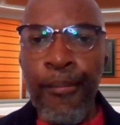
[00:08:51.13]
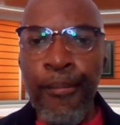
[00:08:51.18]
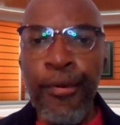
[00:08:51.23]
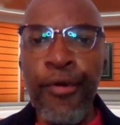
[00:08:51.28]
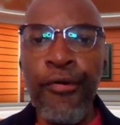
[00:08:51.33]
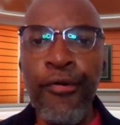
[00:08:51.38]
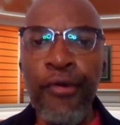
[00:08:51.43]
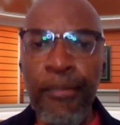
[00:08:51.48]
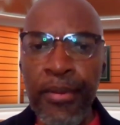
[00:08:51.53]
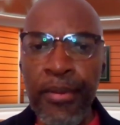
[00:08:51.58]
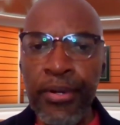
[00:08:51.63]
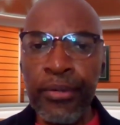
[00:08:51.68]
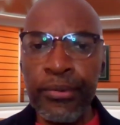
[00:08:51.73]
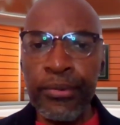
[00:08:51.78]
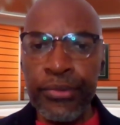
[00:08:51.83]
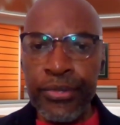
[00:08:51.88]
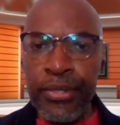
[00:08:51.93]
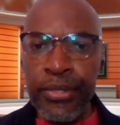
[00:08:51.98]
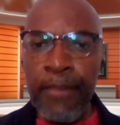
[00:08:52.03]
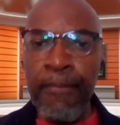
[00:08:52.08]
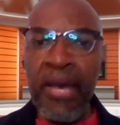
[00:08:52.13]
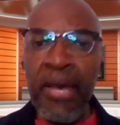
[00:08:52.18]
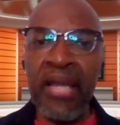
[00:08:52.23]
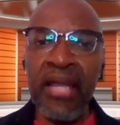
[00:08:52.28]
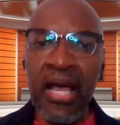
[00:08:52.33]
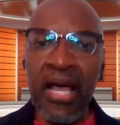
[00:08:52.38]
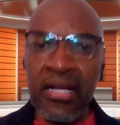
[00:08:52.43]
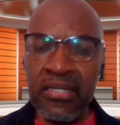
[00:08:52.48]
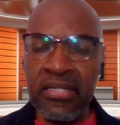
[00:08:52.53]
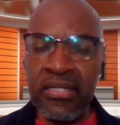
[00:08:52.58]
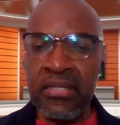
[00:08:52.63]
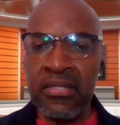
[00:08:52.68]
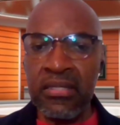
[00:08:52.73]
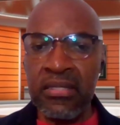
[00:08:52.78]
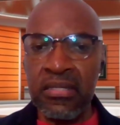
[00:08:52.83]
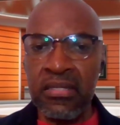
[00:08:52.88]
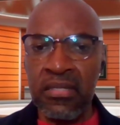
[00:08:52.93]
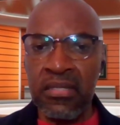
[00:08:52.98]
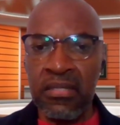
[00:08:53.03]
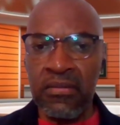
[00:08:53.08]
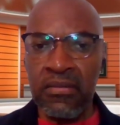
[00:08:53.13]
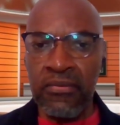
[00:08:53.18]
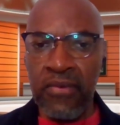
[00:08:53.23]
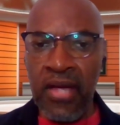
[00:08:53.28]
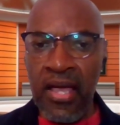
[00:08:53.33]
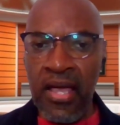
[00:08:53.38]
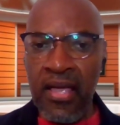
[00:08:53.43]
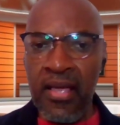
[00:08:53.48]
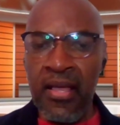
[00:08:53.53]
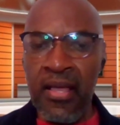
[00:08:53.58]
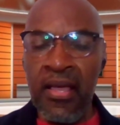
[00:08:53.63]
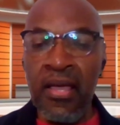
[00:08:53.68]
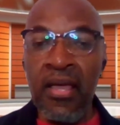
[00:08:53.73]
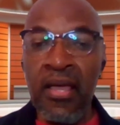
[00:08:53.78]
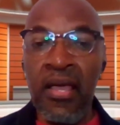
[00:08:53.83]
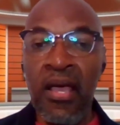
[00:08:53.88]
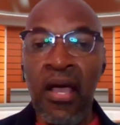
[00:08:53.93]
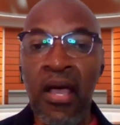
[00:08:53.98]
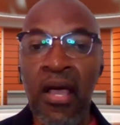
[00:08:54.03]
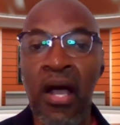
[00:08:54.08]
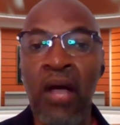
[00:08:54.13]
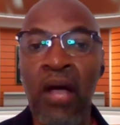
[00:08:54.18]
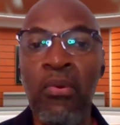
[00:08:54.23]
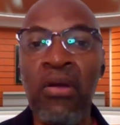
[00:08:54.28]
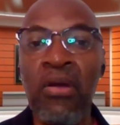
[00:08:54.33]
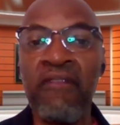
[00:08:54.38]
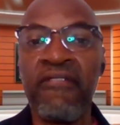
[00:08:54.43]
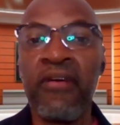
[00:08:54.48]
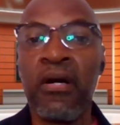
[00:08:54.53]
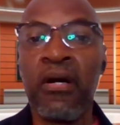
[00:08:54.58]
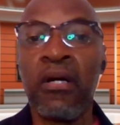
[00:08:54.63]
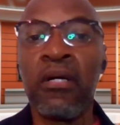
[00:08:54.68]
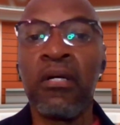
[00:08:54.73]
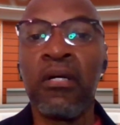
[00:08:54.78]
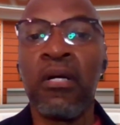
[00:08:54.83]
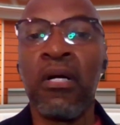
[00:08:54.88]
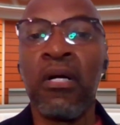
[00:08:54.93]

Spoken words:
criminals and bad actors, right? However,